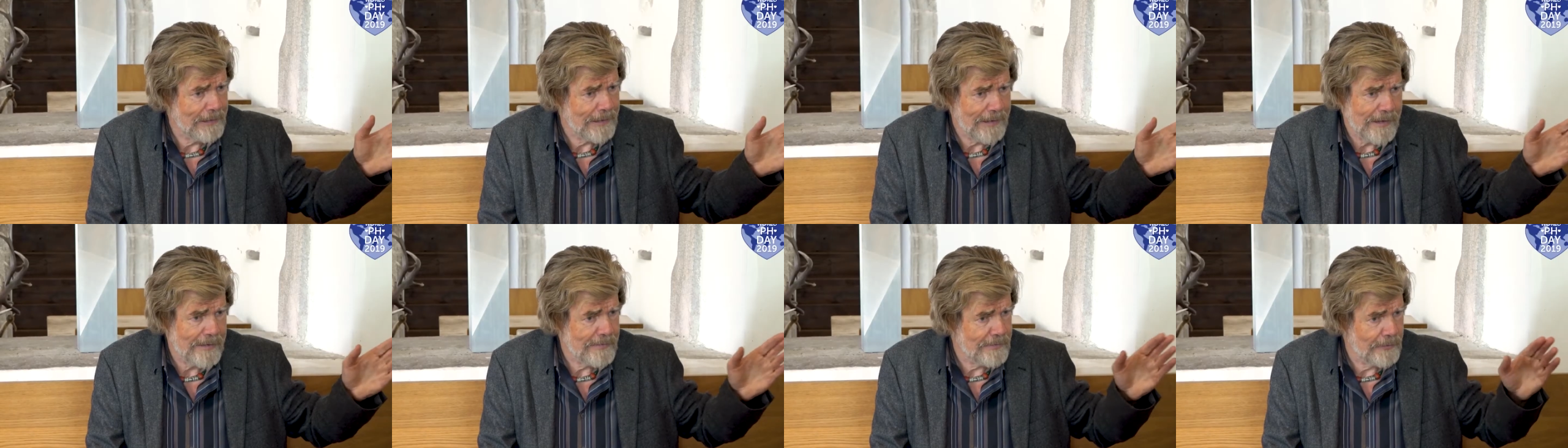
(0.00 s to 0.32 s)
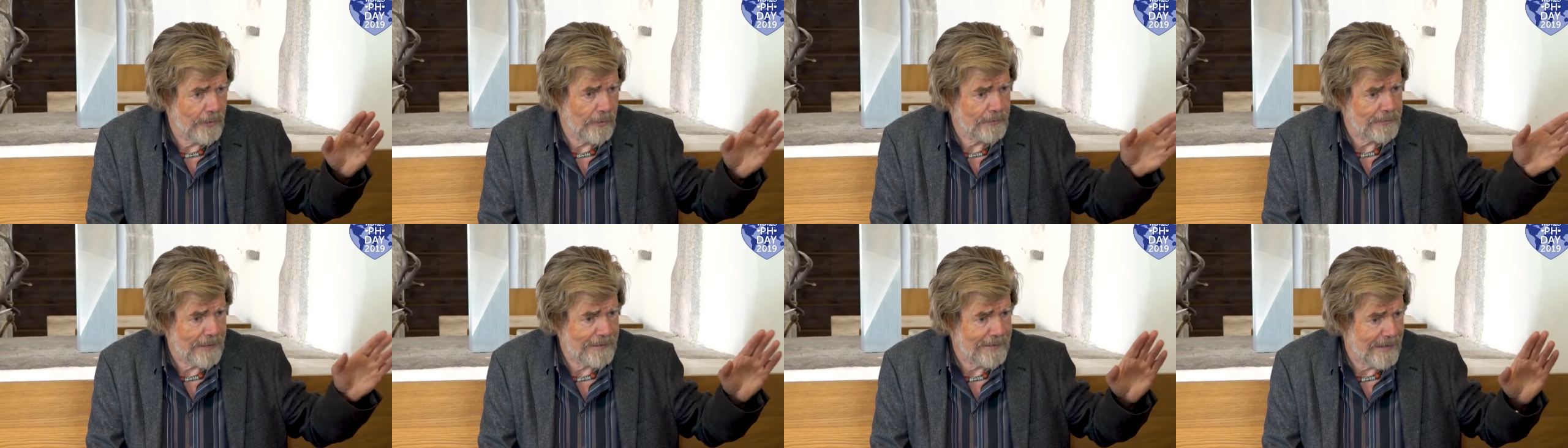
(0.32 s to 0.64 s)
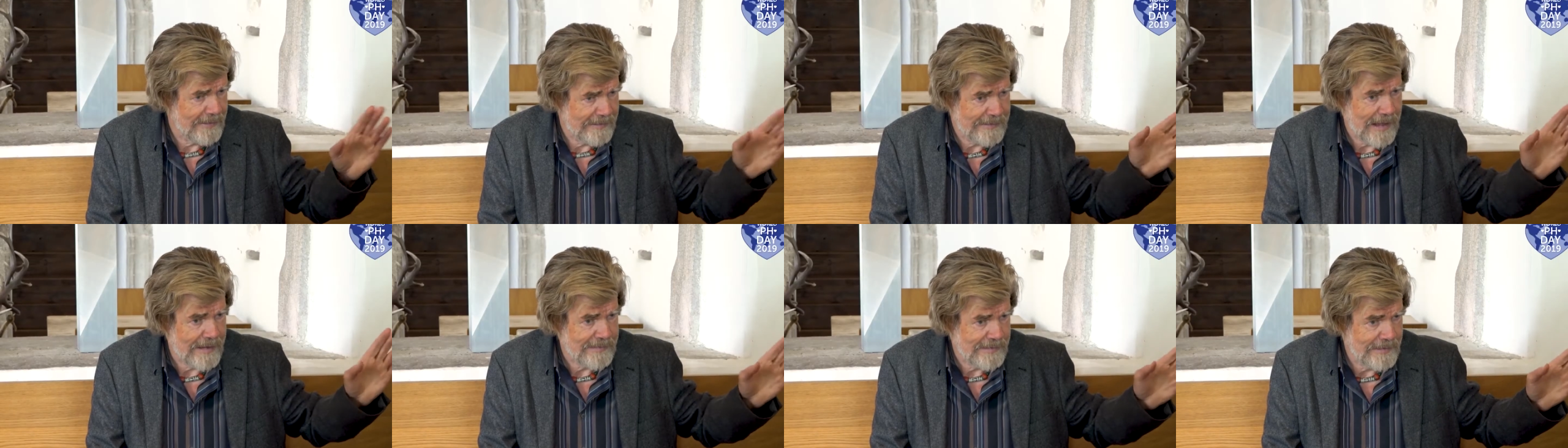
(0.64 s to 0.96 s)
is not a
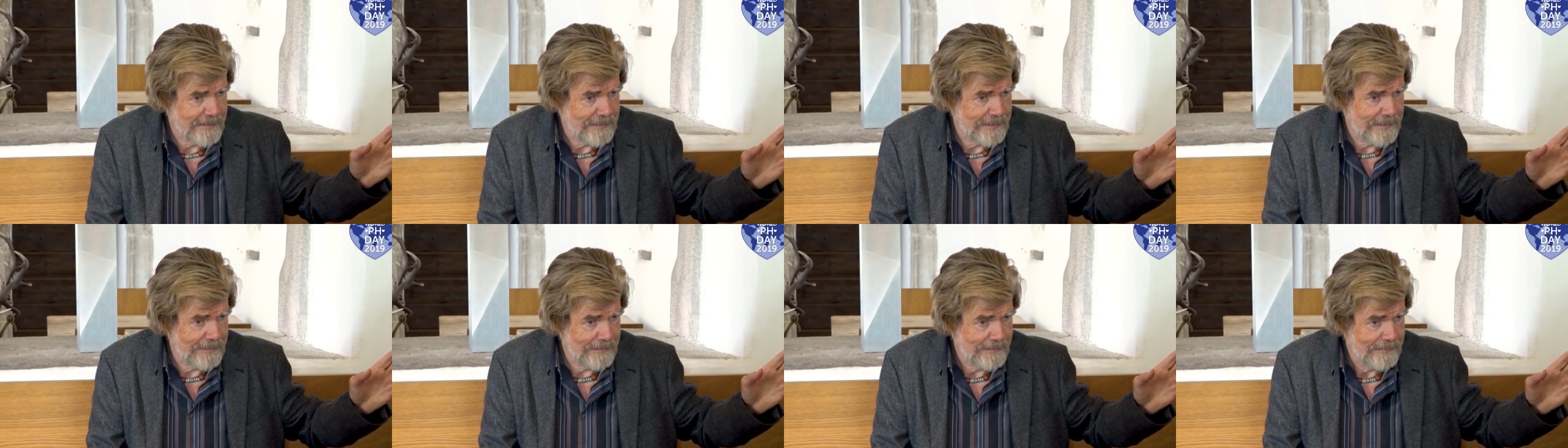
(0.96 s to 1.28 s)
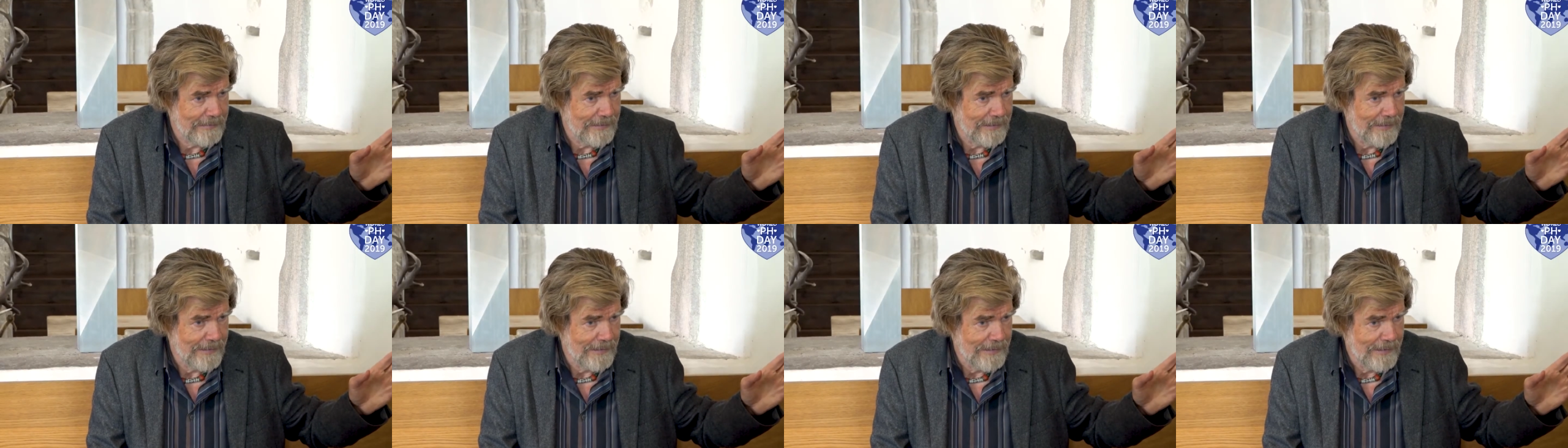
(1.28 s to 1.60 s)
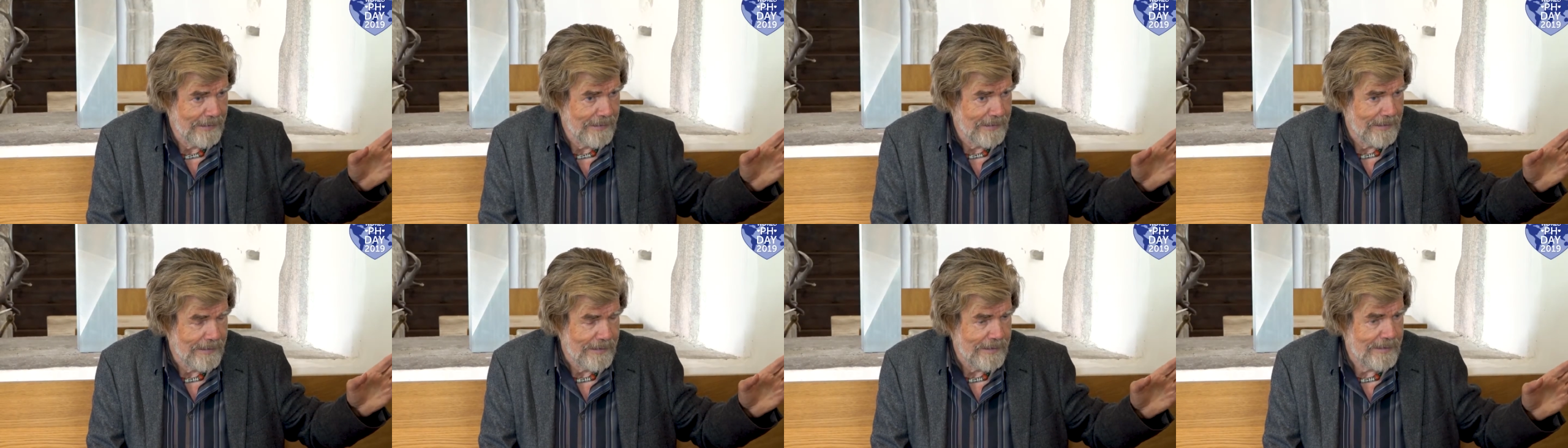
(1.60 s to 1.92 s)
necessity,
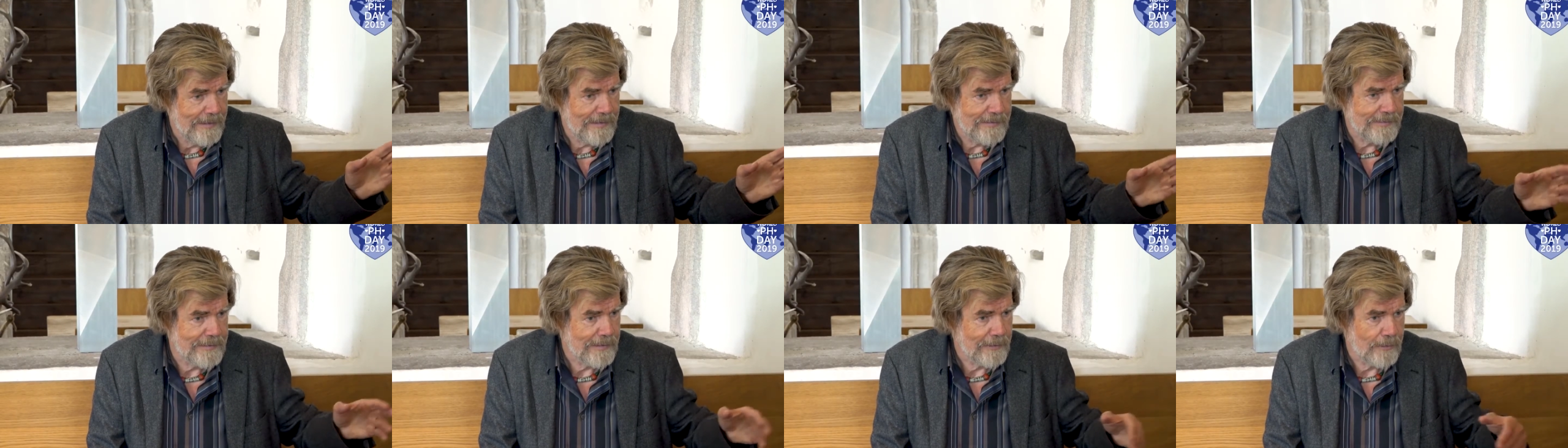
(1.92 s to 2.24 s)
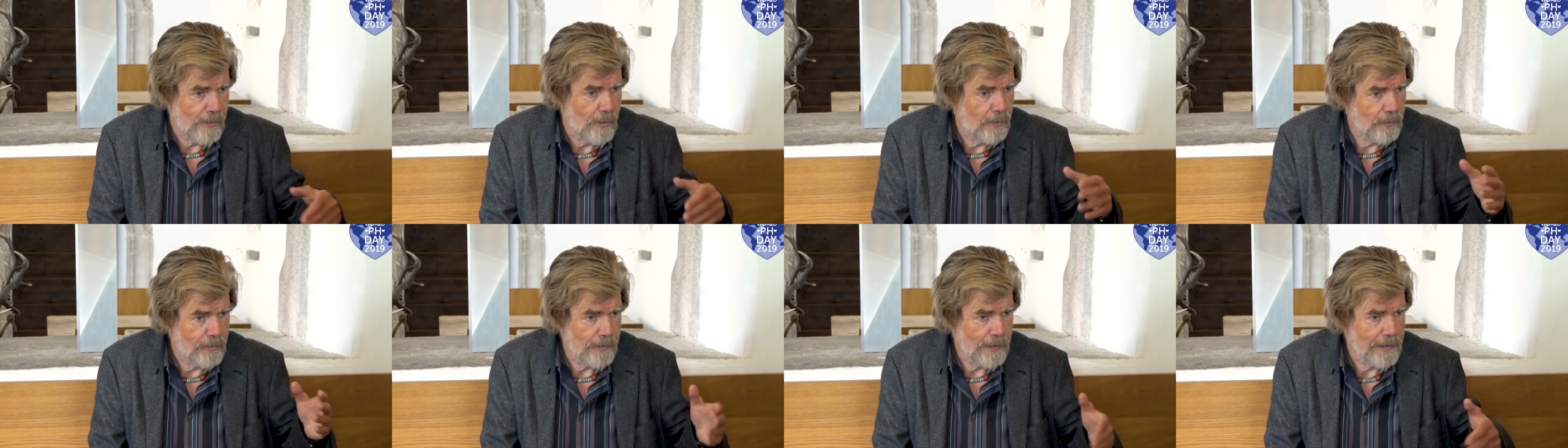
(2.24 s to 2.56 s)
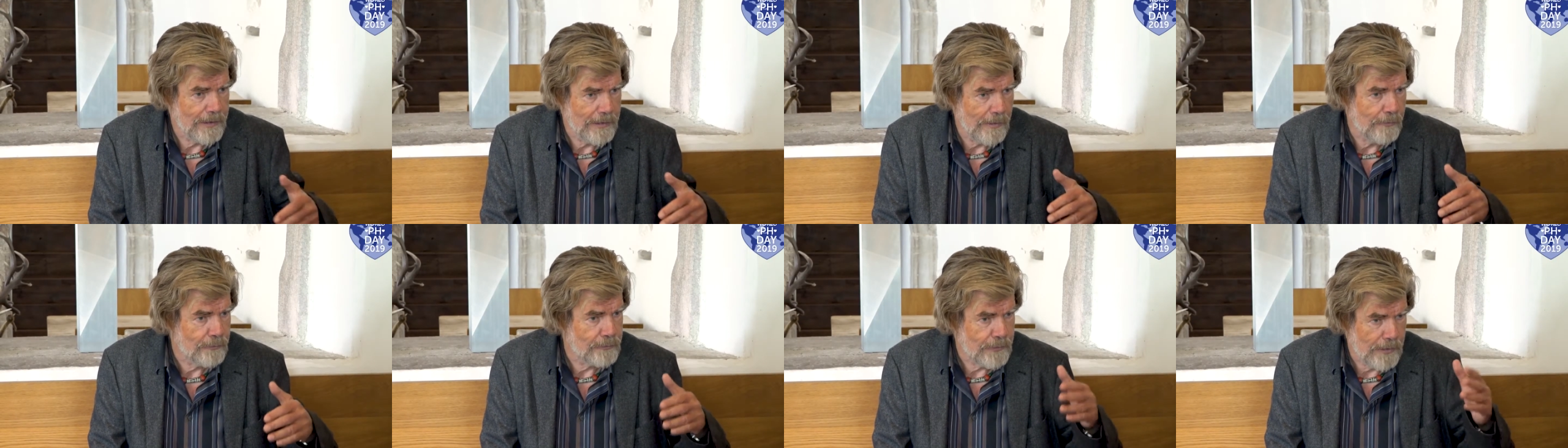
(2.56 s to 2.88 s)
it's the
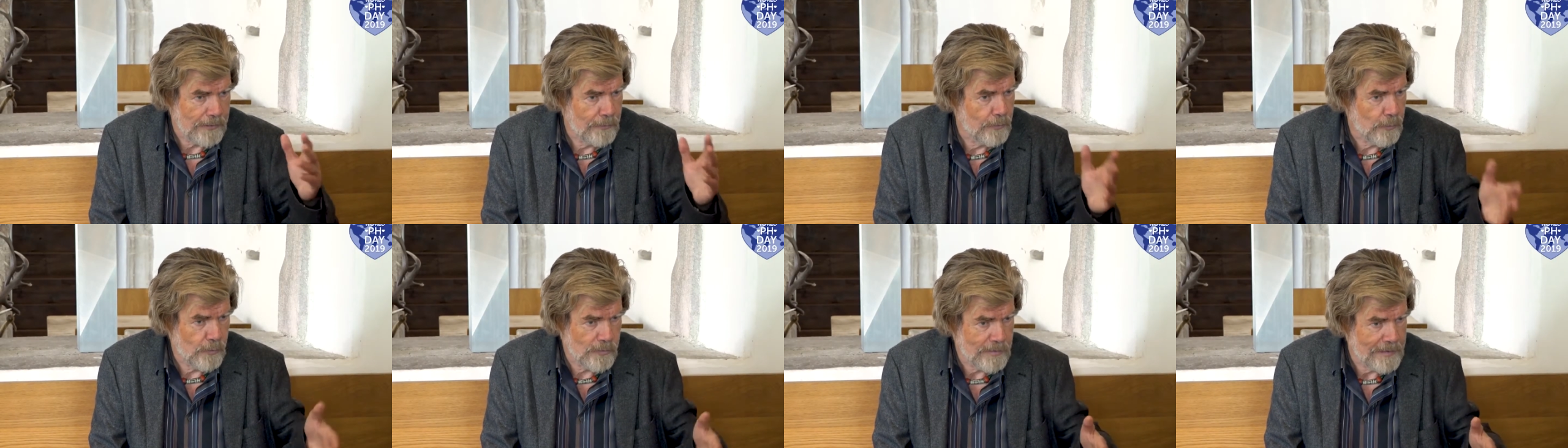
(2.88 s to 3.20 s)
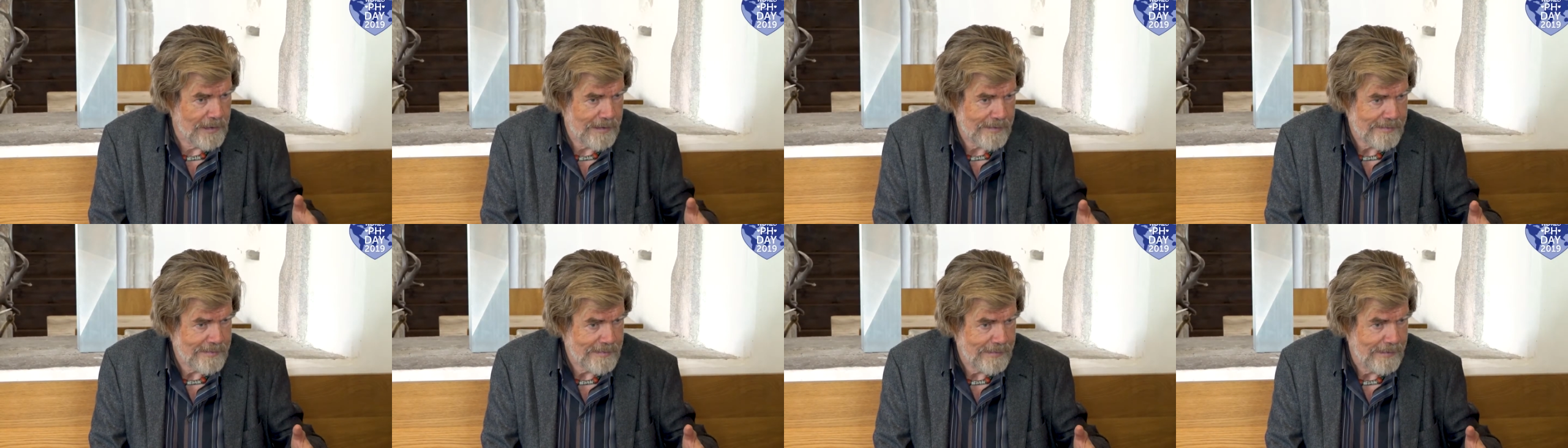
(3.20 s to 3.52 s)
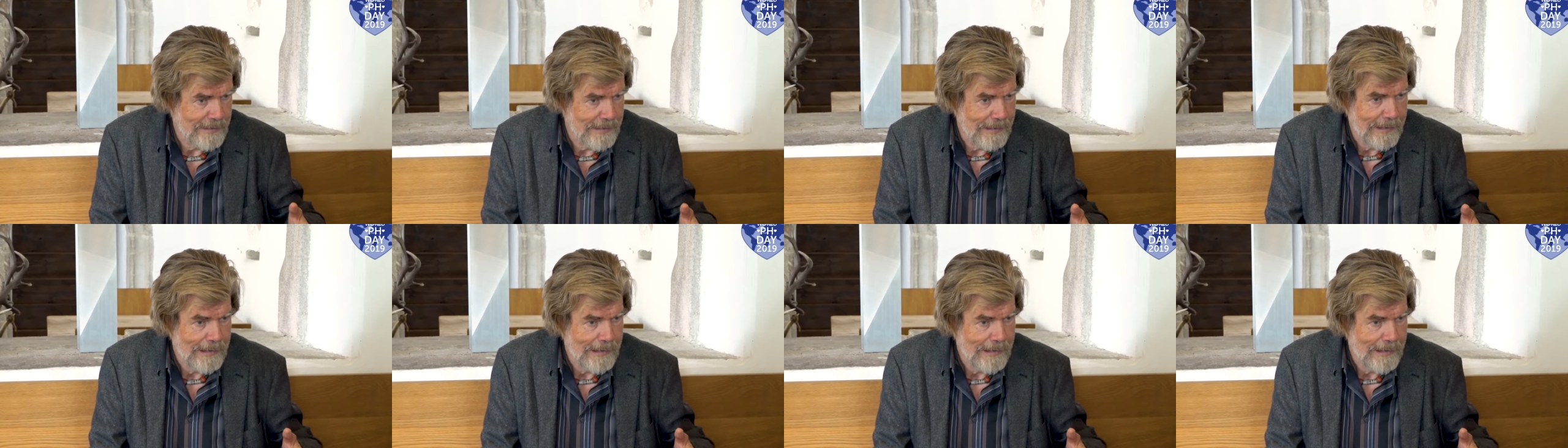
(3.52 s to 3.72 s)
conquering of the useless,